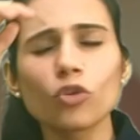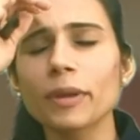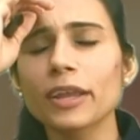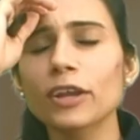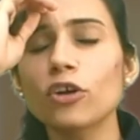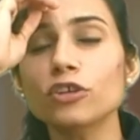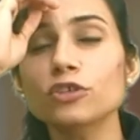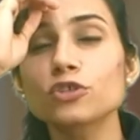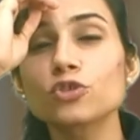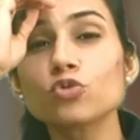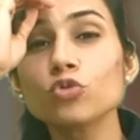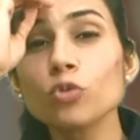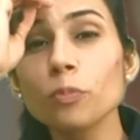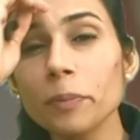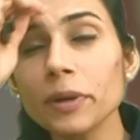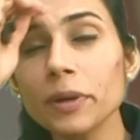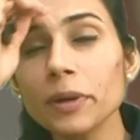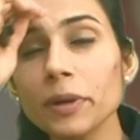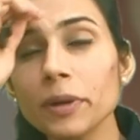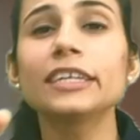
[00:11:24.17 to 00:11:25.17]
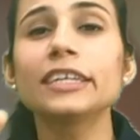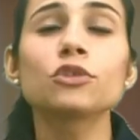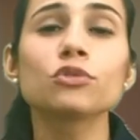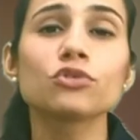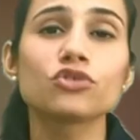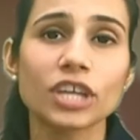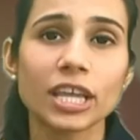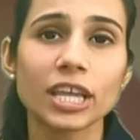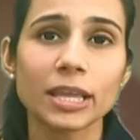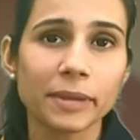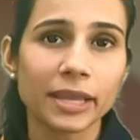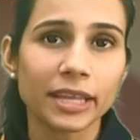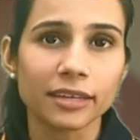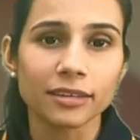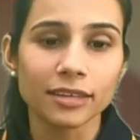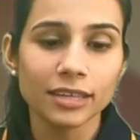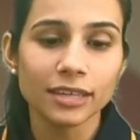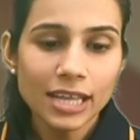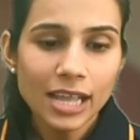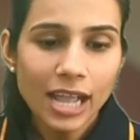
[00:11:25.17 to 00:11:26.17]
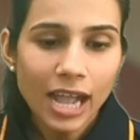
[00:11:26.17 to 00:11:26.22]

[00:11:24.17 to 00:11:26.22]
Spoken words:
oh my god, super dear to JEE Main.